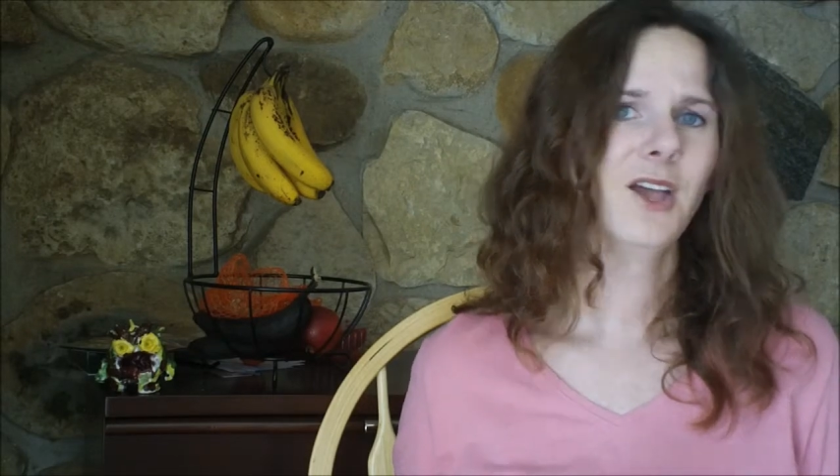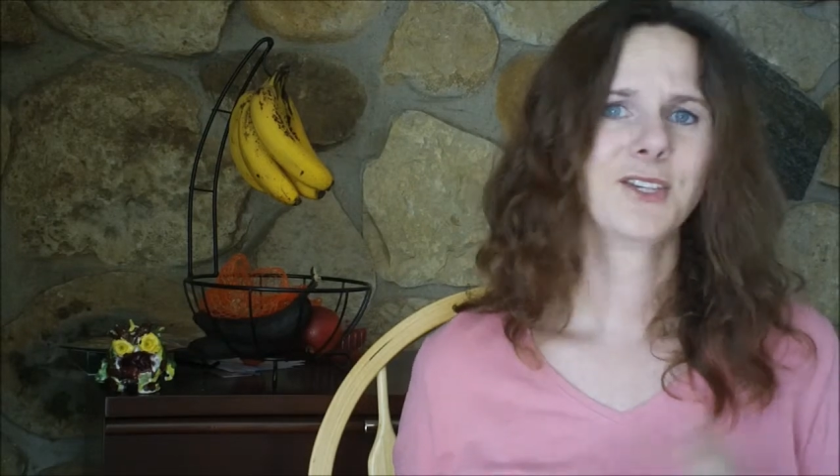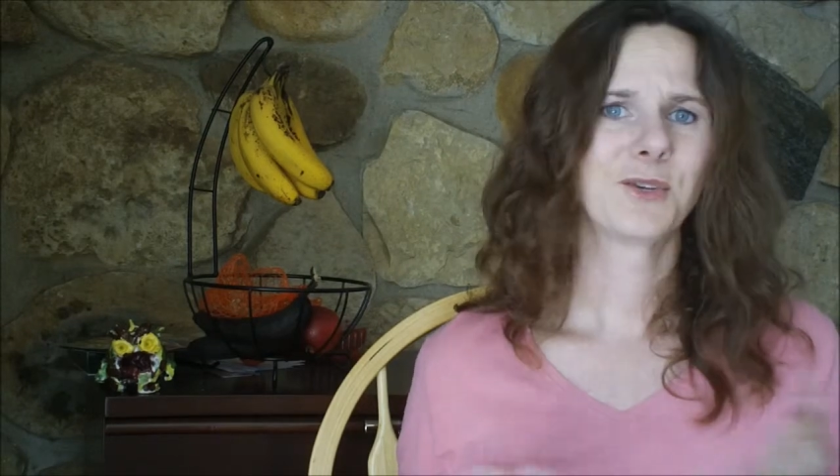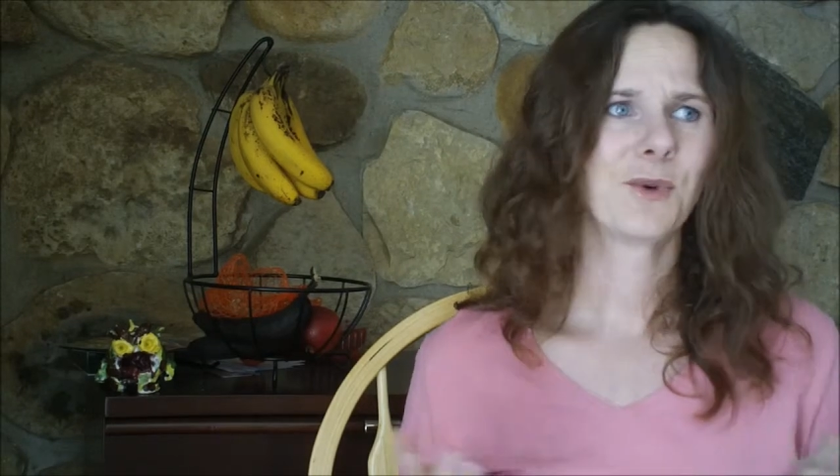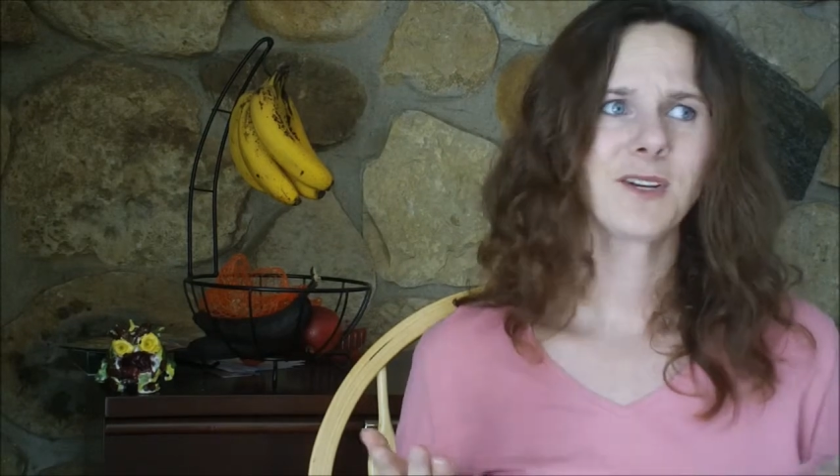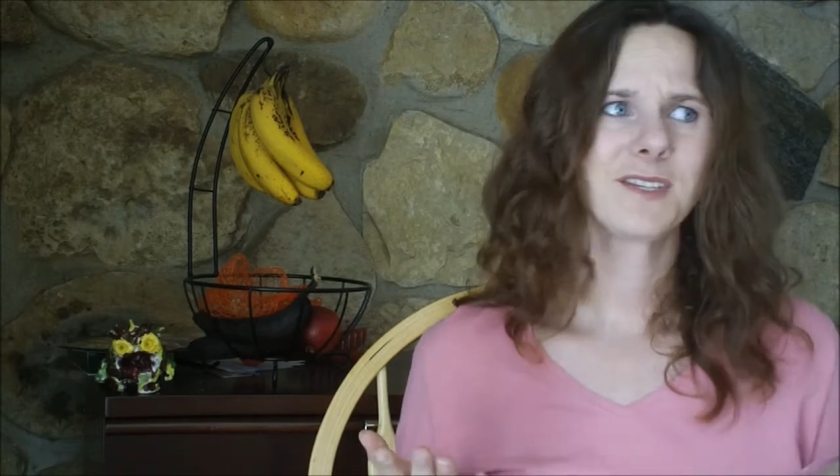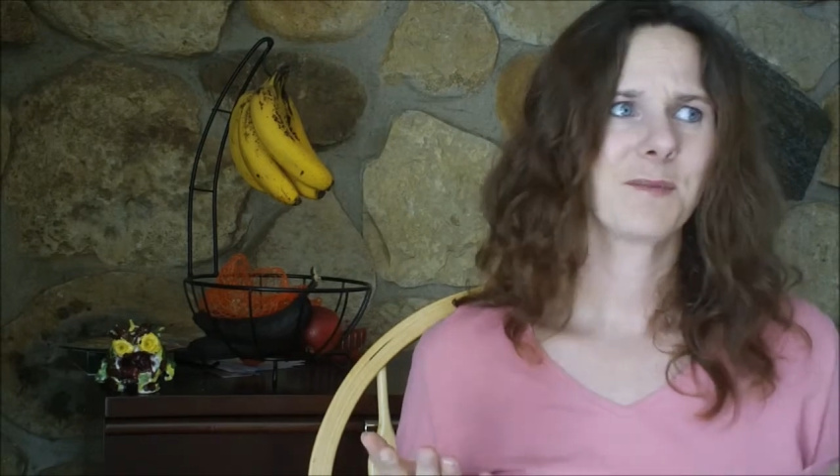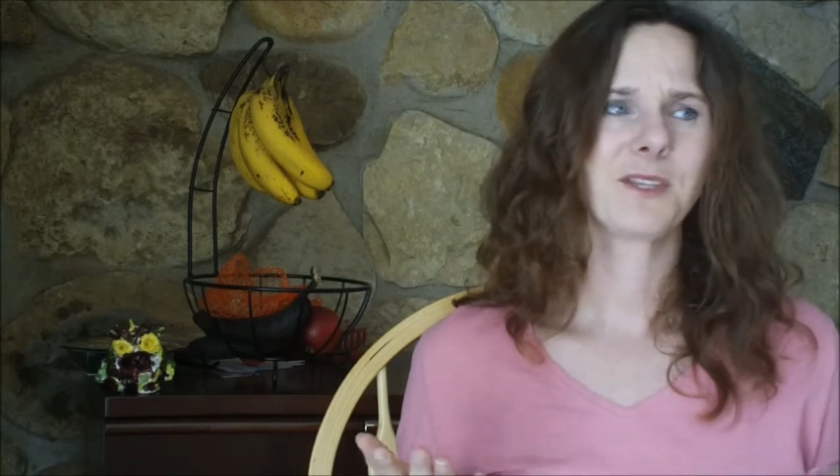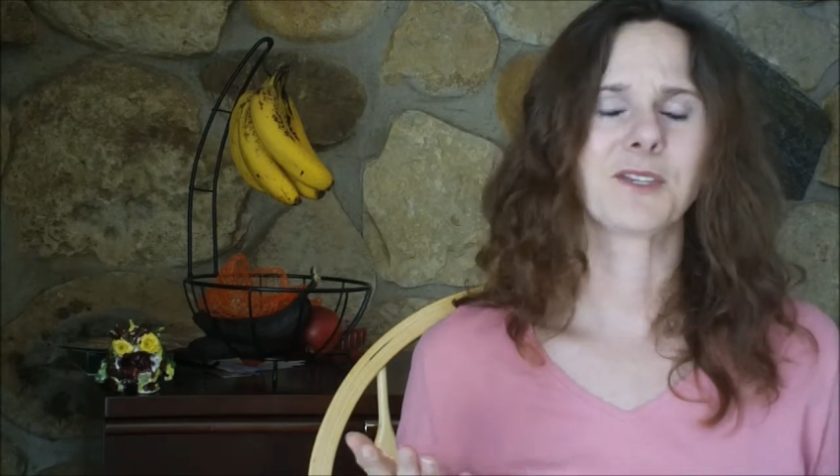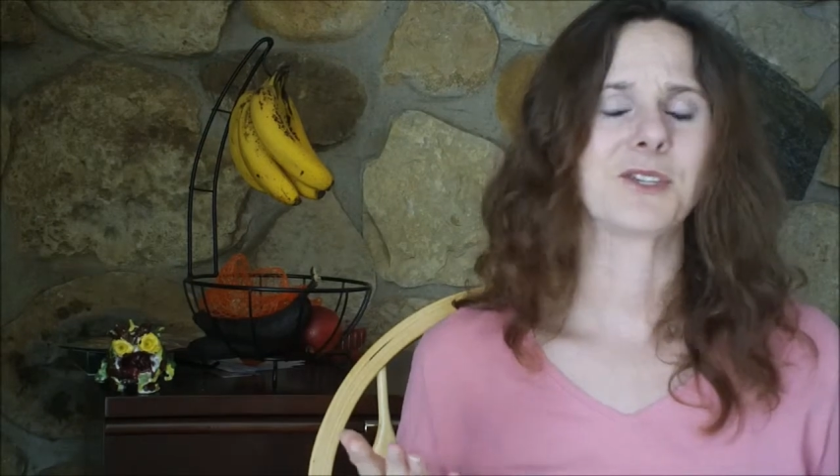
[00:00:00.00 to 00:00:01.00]
So what are
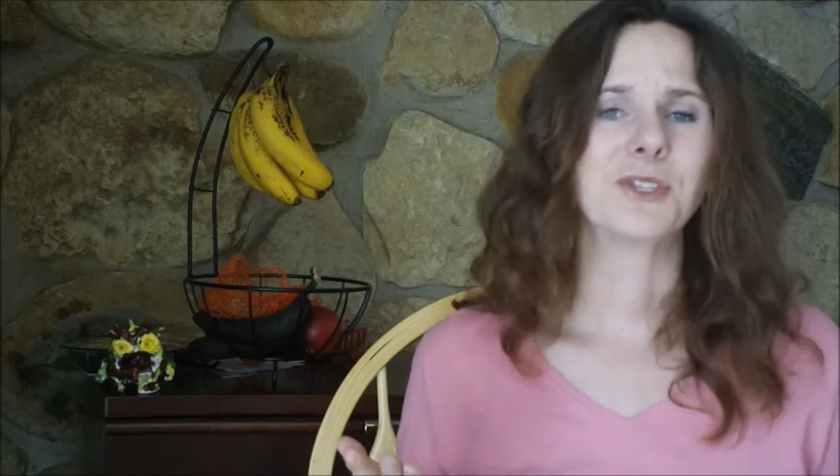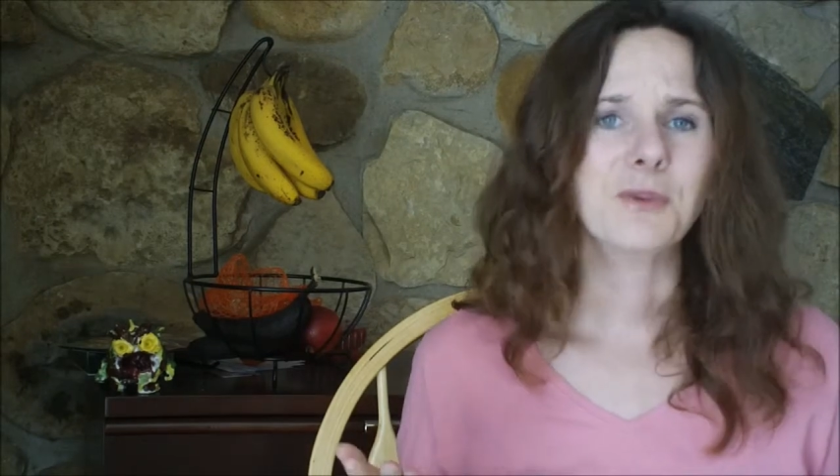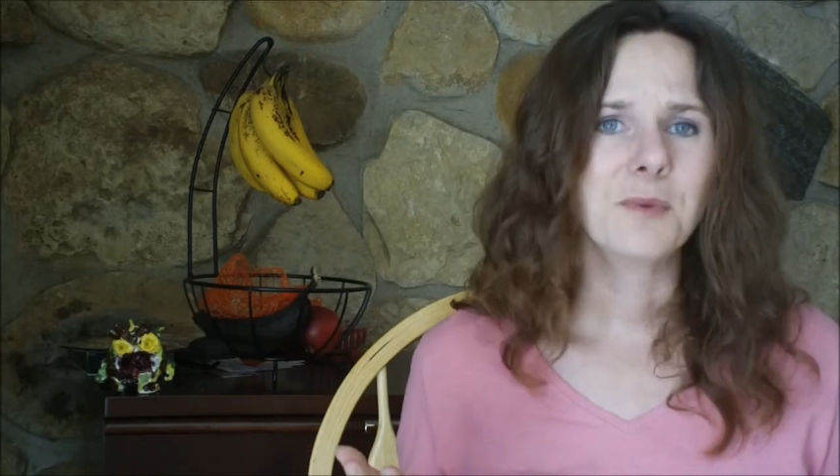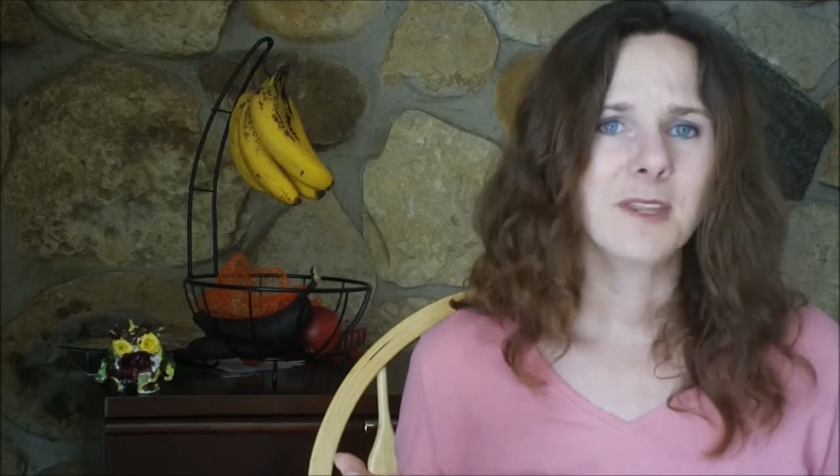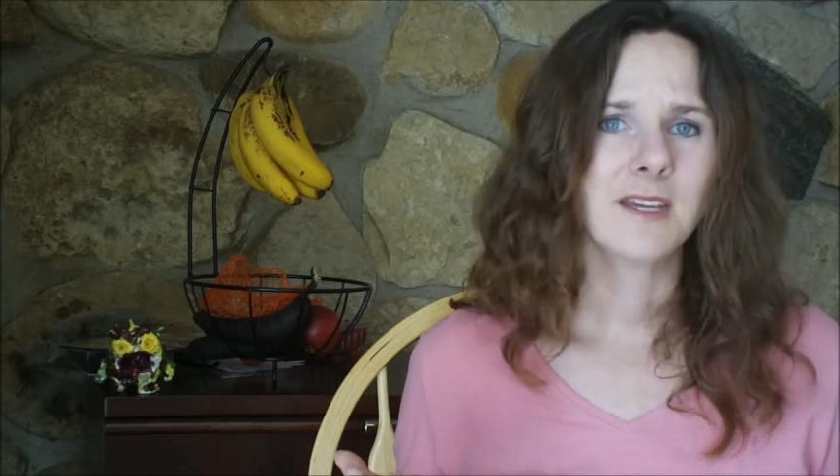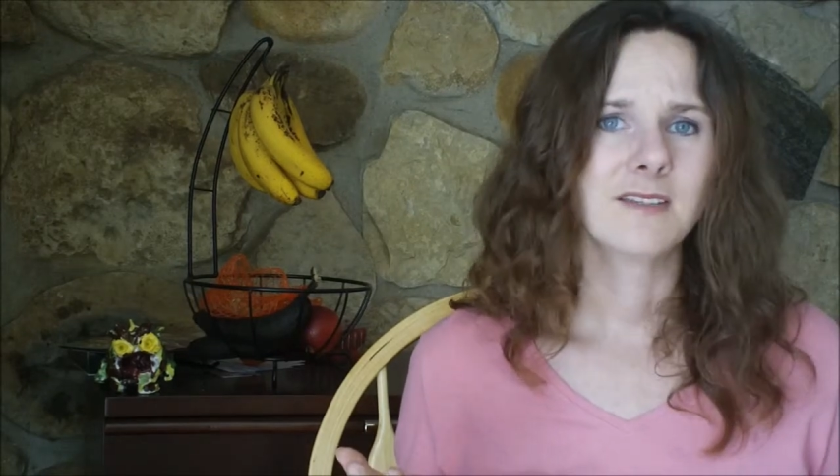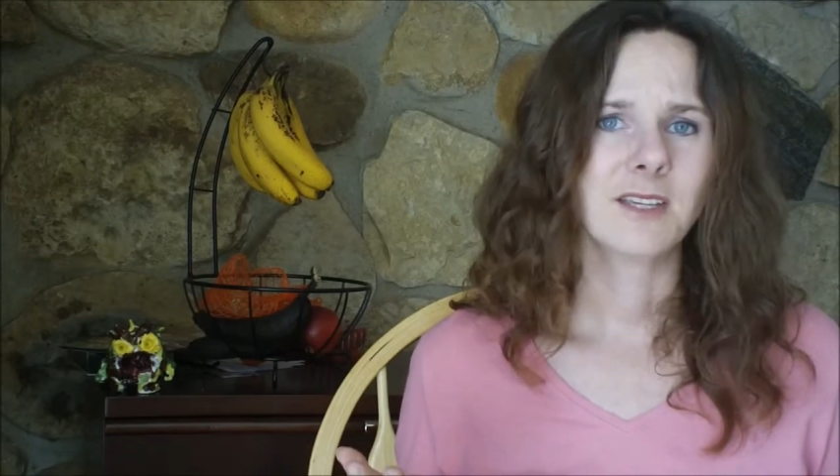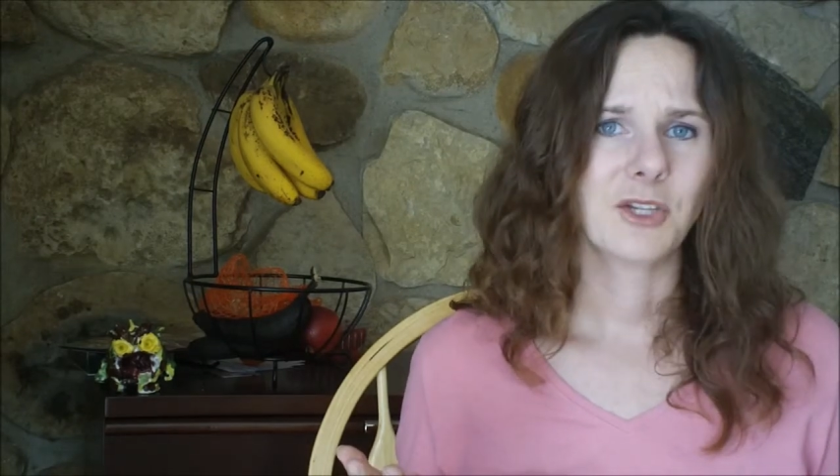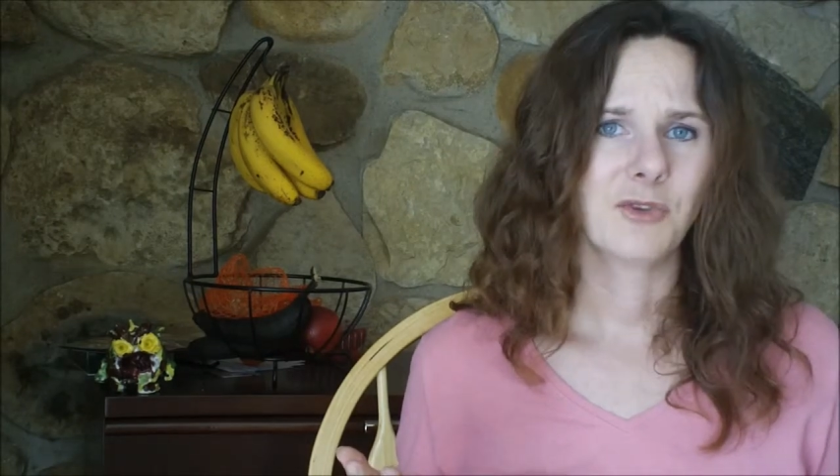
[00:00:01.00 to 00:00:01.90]
some of the stupid things that